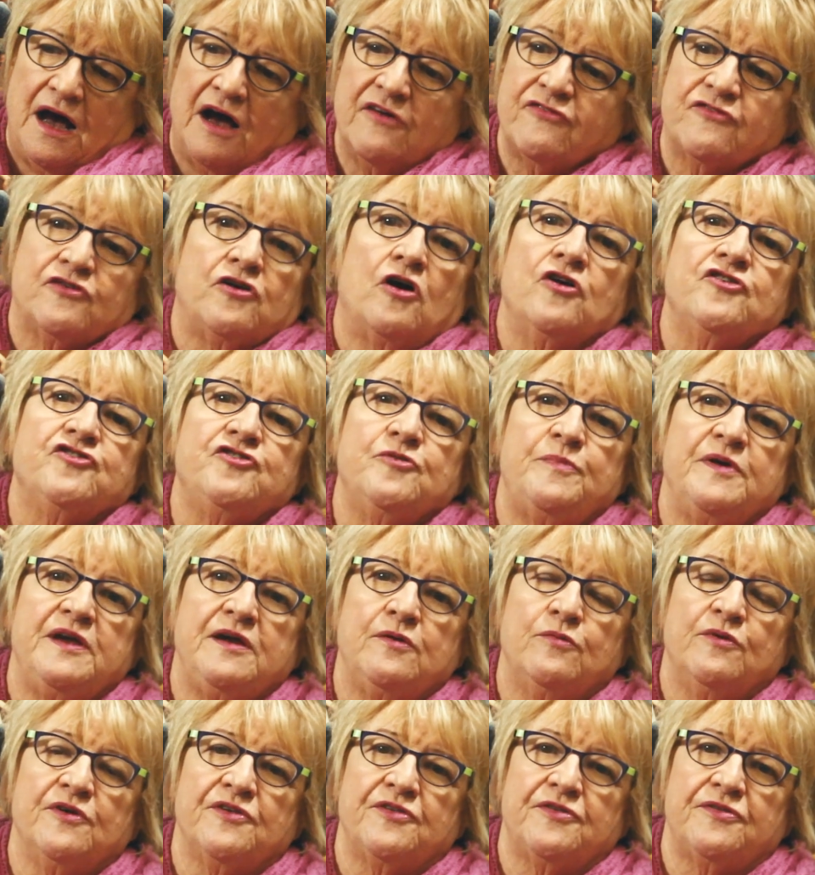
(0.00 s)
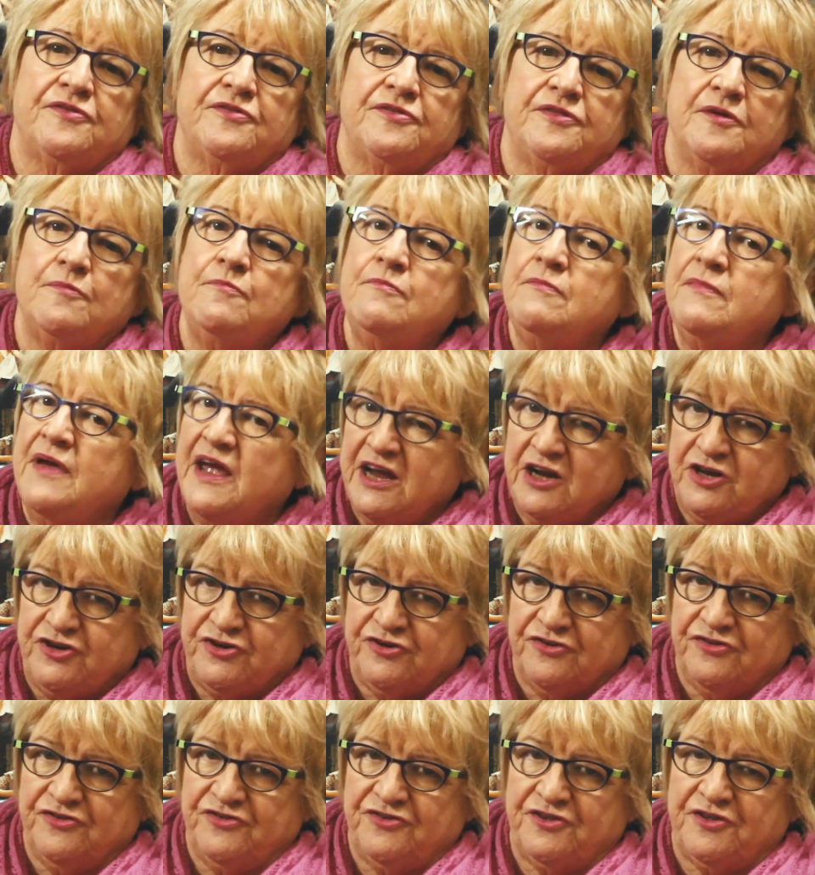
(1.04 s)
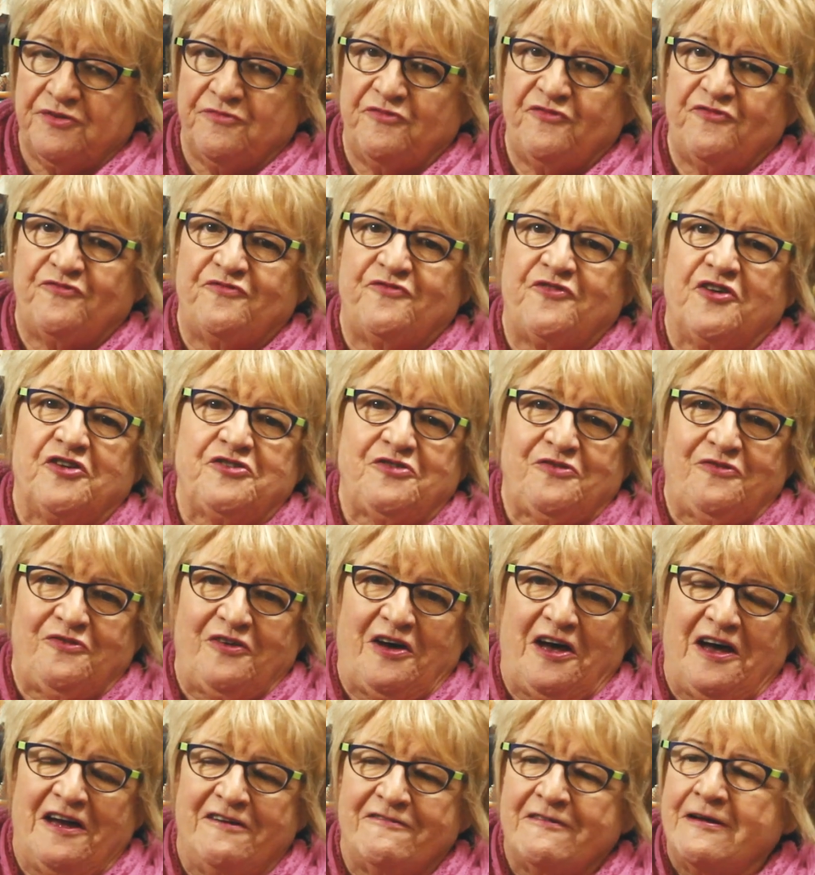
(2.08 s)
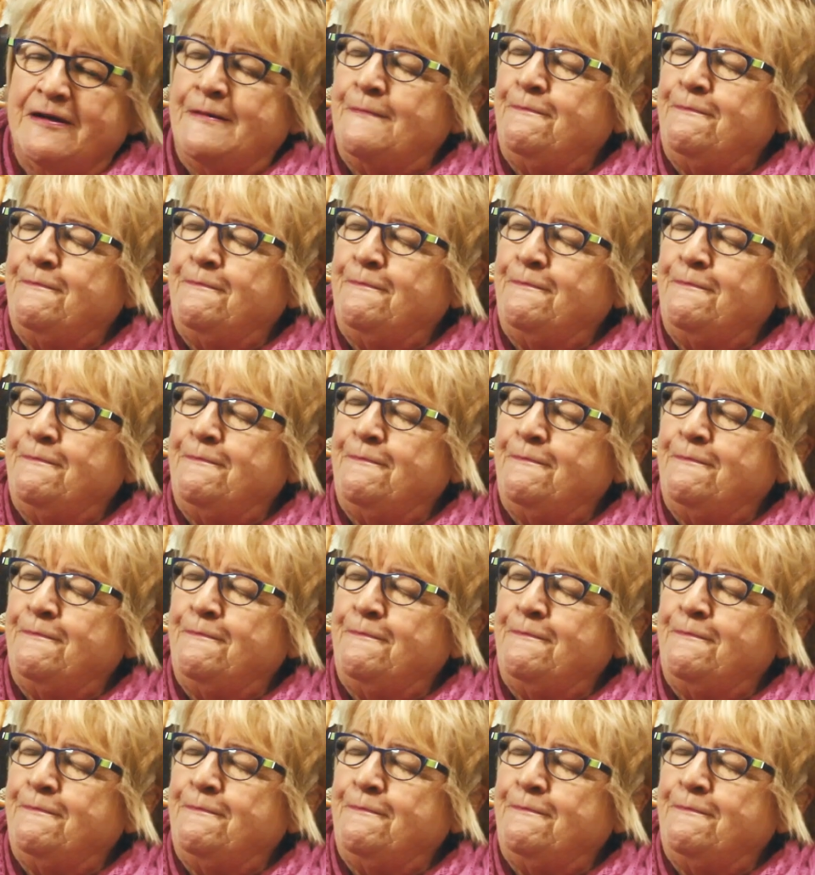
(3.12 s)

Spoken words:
I've got to be with the majors, the first 5.